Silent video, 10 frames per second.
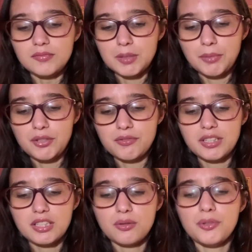But it was
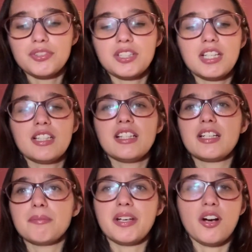really cool seeing
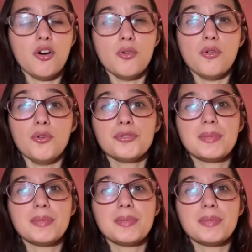my old